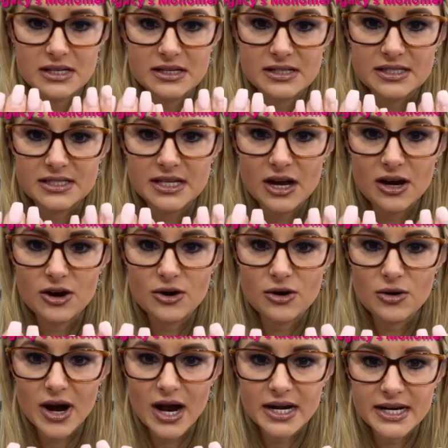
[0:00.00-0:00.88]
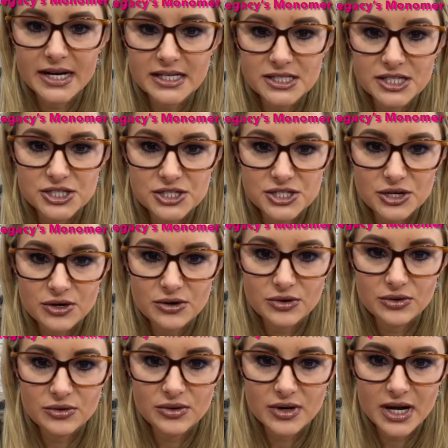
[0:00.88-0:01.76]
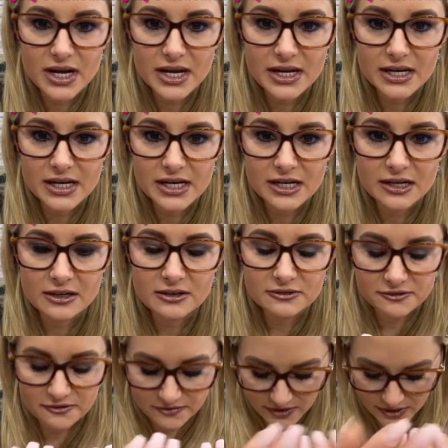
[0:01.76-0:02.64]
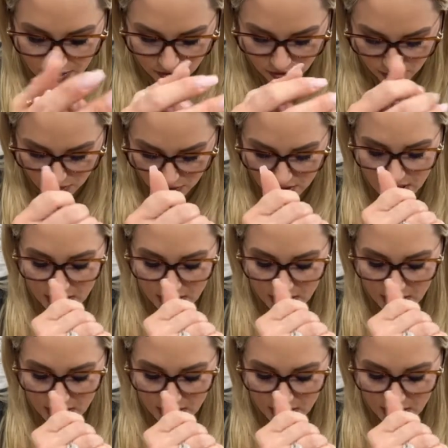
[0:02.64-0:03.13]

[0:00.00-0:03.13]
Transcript: so I need to do an infill.